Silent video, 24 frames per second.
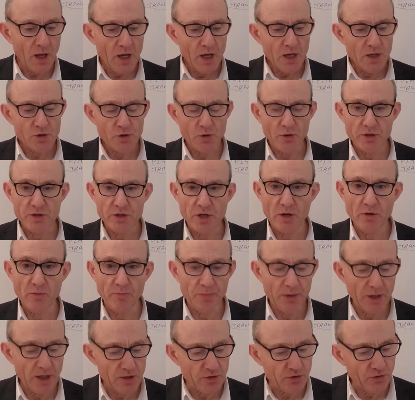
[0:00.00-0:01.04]
So it said on
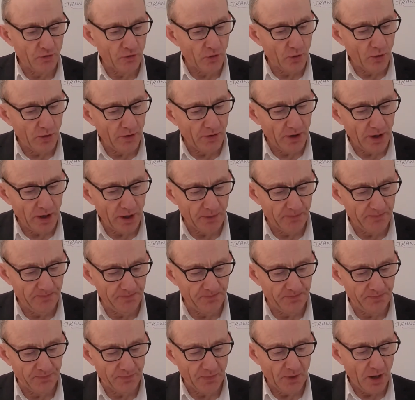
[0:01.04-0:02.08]
page 4 there,
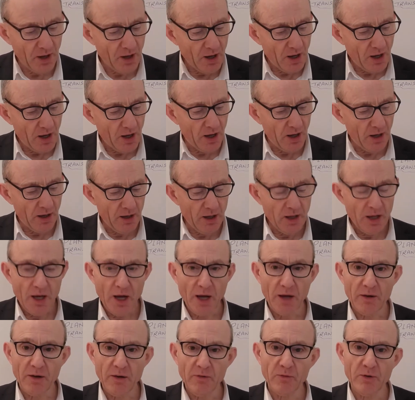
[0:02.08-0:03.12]

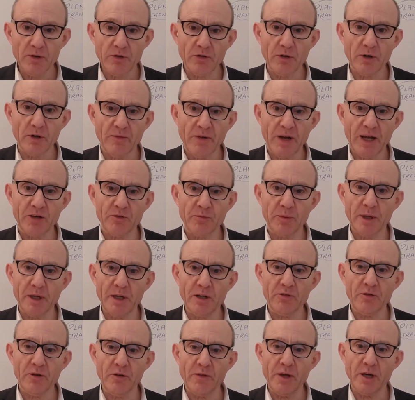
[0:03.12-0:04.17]
again, we sort of
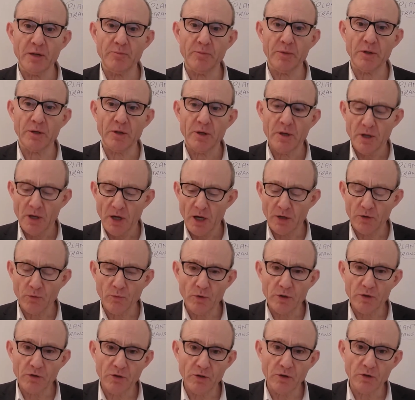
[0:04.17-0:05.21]
explanation of that, but I don't
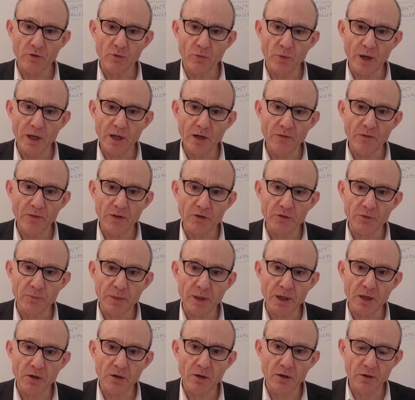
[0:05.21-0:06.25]
want you to dwell on this
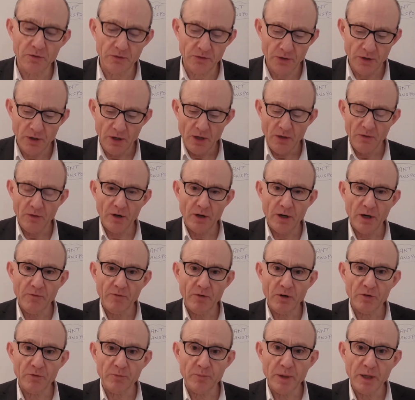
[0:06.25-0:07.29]
because there never
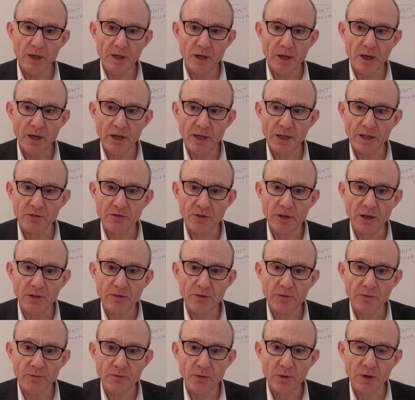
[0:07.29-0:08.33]
has been an
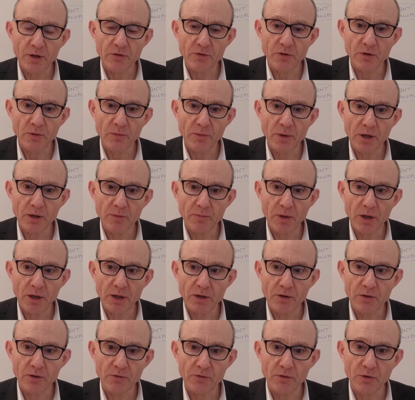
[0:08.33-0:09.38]
extensive question on metabolic
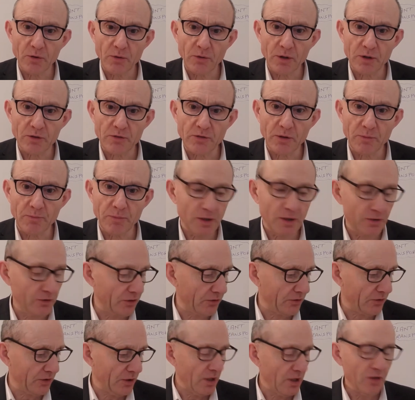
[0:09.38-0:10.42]
control. It's simply
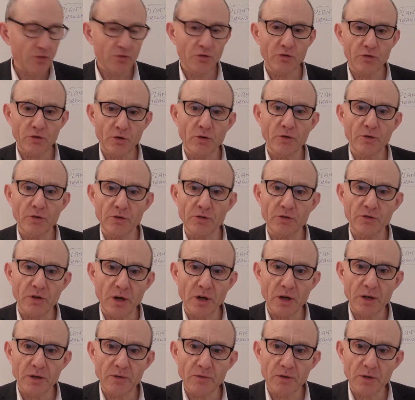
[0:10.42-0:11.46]
just to
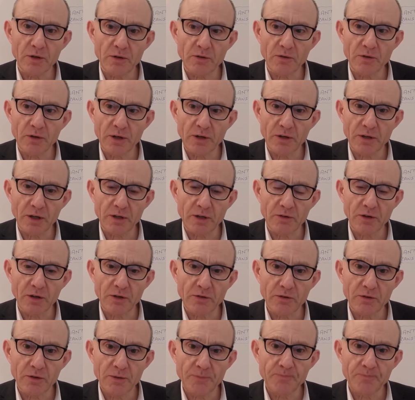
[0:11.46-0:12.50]
understand that it
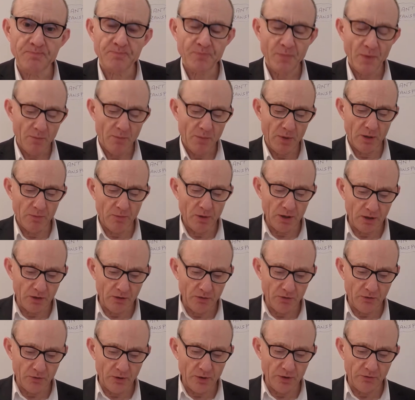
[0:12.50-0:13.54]
exists, metabolic
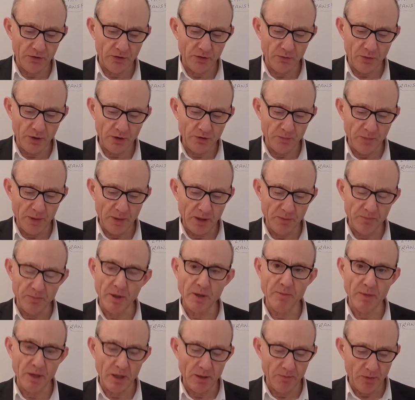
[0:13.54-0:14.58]
control. So what's meant by
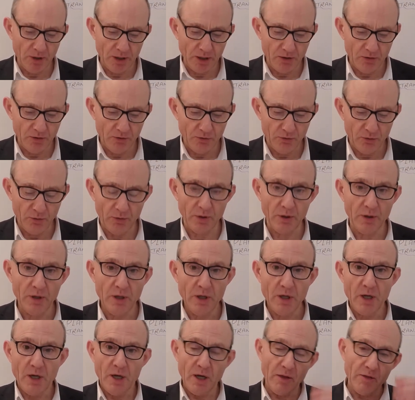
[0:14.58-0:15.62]
metabolic control?
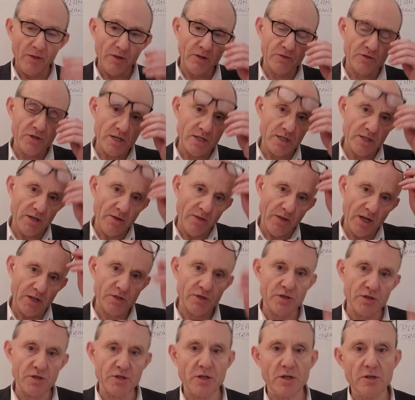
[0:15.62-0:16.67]
And essentially the answer
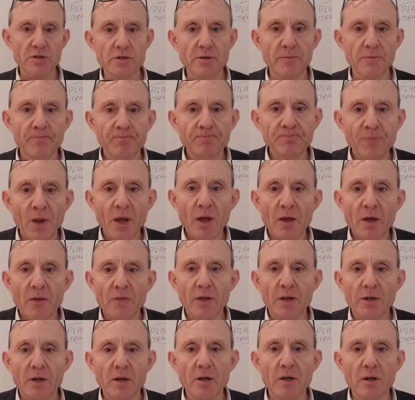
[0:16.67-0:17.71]
is this, that
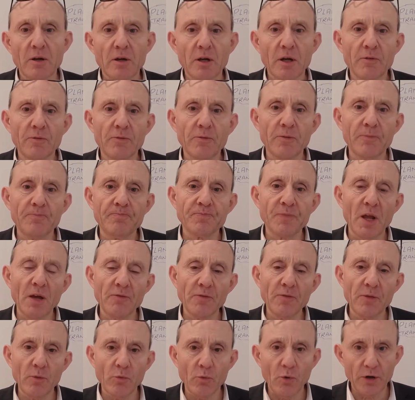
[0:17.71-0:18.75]
if
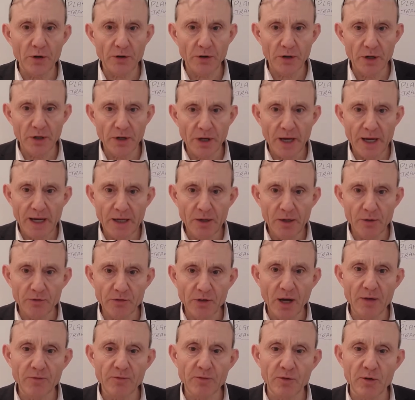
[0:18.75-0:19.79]
the water and ions
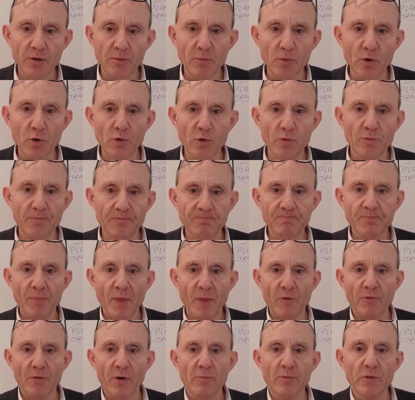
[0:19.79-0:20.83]
have to move
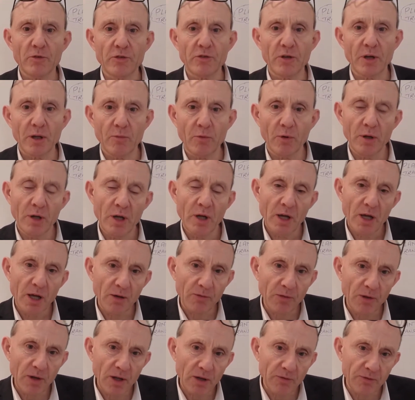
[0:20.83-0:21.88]
from the cell wall, if
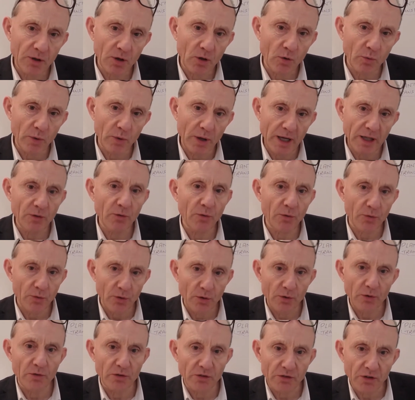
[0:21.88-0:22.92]
they have to go in through
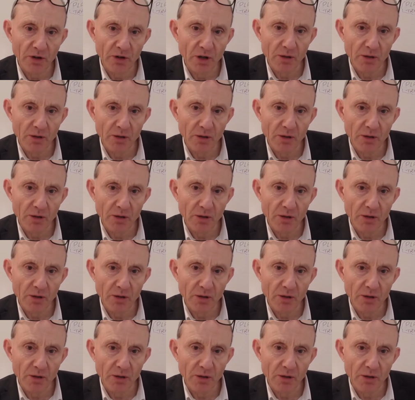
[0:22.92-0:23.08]
the cell